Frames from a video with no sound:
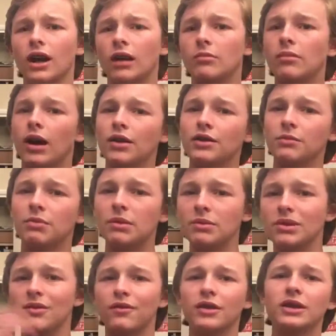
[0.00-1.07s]
other
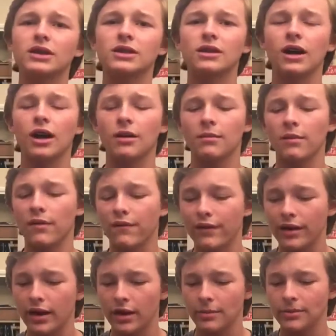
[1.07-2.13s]
people's views. I'm
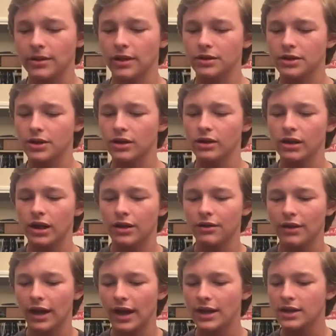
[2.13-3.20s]
sure a lot of
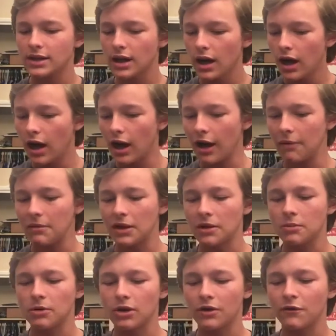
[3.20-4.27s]
you guys that
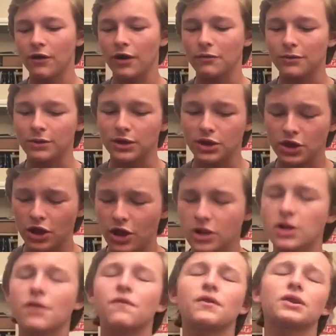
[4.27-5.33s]
are more involved with the
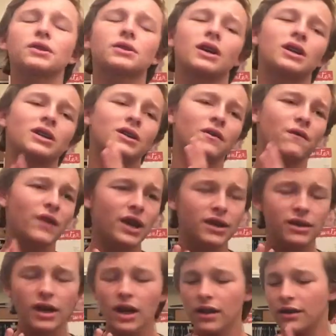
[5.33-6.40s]
church and further on in your
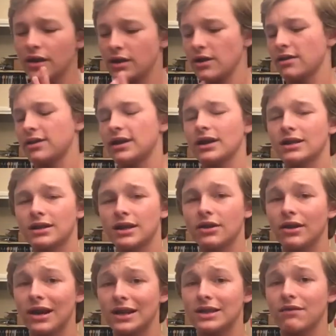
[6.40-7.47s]
faith, these are things that
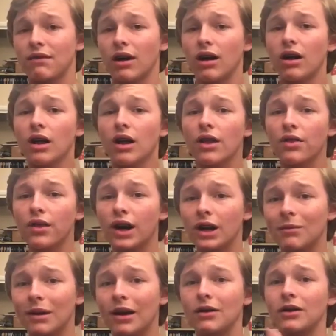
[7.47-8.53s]
you guys have all thought
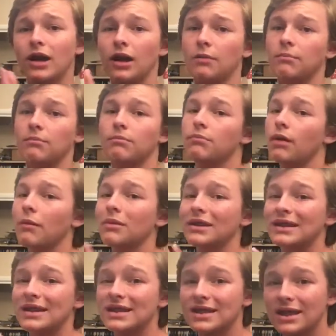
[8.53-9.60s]
about and probably
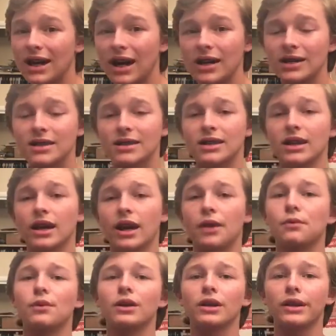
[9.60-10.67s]
discussed
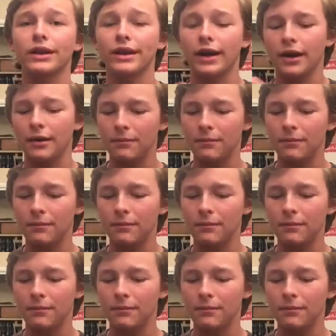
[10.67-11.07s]
and really...